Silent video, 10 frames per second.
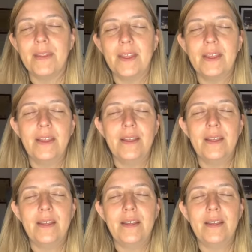
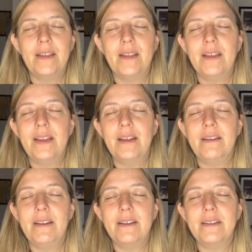
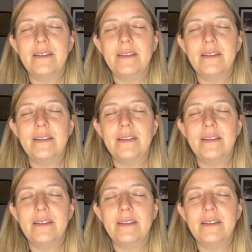[no speech]